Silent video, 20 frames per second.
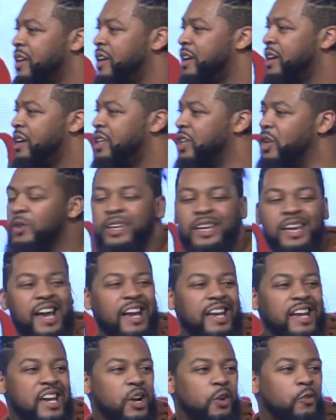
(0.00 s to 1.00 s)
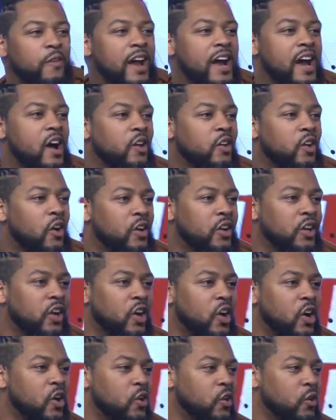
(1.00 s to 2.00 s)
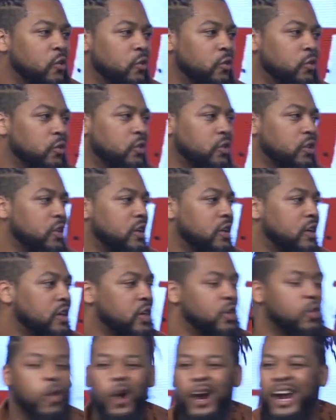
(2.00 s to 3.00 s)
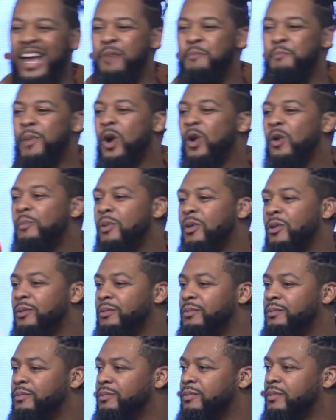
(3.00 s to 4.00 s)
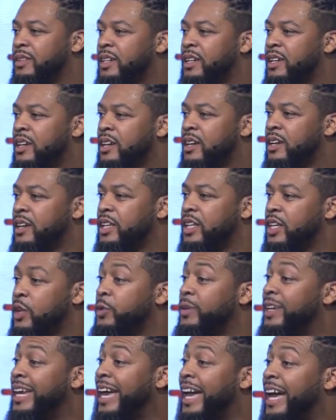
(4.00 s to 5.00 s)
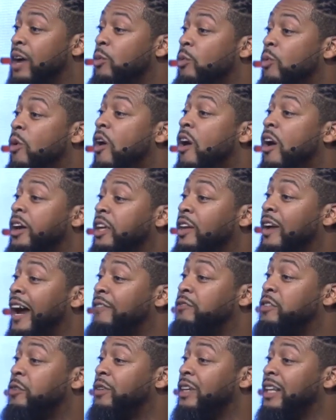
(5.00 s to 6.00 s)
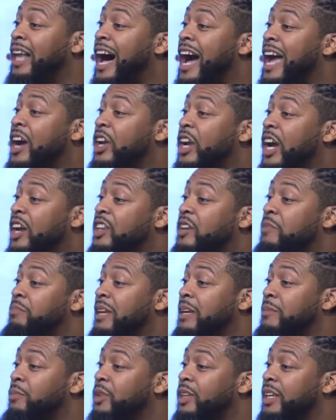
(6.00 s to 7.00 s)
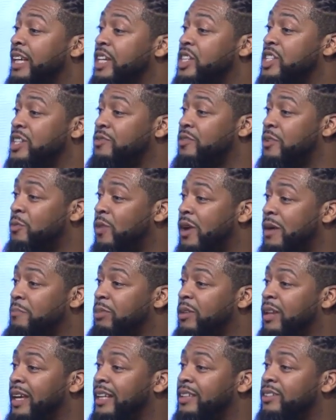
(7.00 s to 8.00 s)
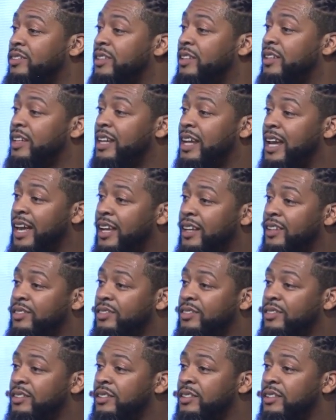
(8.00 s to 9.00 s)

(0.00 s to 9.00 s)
you can't get around on your own, you are immobile. You can't walk. You have to rely on other people to get you from one place to the next.